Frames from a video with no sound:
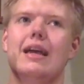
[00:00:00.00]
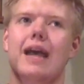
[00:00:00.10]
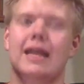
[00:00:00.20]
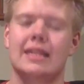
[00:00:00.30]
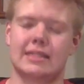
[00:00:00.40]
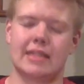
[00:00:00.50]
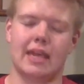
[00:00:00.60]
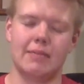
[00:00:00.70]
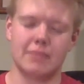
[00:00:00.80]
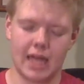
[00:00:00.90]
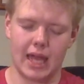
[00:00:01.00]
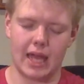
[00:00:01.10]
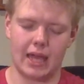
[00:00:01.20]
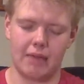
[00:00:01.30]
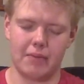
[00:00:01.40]
At the same
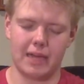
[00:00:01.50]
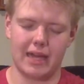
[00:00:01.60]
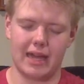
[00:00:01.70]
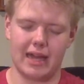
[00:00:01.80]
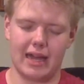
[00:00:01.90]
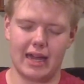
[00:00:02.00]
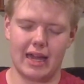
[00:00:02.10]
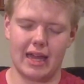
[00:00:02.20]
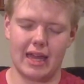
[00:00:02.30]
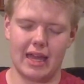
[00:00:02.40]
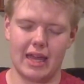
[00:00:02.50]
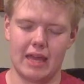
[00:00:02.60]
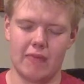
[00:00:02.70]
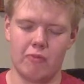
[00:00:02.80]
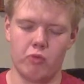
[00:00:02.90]
time,
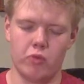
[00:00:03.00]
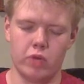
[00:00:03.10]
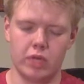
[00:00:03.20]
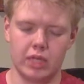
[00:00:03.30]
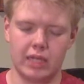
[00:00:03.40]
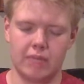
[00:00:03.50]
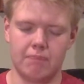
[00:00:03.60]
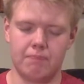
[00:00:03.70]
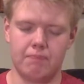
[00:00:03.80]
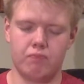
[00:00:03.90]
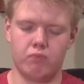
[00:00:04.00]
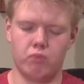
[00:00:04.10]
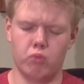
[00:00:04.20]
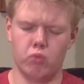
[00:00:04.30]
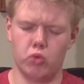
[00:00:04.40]
it really,
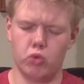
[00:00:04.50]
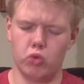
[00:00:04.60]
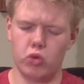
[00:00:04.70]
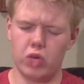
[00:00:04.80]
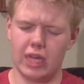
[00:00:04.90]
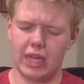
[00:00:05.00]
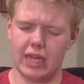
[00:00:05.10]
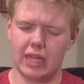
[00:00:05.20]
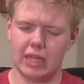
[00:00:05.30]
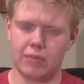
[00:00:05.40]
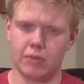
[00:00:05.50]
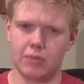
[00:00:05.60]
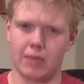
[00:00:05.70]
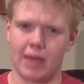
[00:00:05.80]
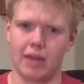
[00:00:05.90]
really pulled
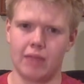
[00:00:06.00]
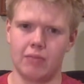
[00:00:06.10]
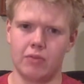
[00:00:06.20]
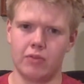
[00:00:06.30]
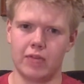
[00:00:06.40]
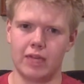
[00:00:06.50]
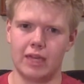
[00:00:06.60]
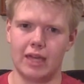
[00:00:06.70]
me out of the movie.